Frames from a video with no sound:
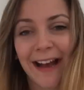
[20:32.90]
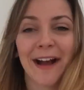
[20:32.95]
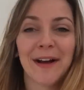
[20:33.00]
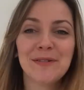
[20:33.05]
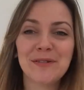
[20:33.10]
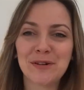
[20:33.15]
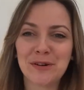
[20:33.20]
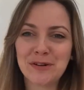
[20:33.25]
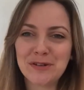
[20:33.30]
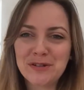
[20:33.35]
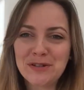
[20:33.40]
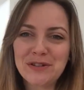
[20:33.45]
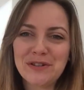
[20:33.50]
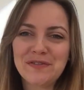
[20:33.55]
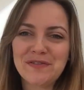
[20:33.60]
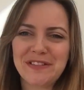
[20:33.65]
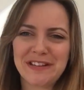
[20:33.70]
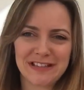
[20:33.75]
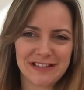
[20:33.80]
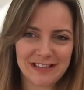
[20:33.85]
I'm not sure
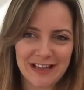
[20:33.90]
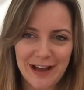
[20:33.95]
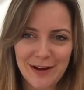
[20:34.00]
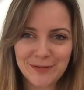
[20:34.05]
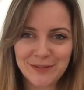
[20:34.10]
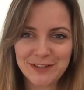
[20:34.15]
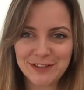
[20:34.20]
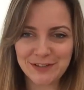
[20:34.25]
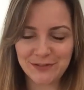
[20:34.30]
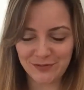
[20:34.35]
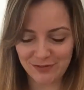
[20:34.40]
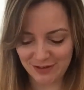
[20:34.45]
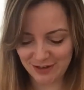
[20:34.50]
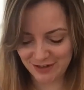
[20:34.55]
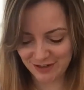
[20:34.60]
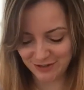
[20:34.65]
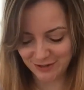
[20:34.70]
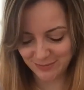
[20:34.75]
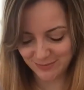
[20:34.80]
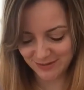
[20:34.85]
if these count as a
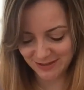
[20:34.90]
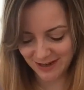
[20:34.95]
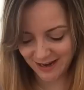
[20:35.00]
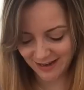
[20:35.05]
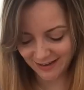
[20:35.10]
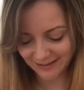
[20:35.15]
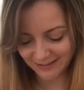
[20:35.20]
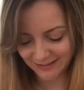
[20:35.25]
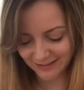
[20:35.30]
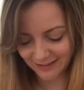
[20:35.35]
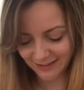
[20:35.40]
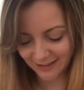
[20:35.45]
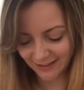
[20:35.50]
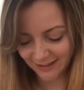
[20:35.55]
finished object.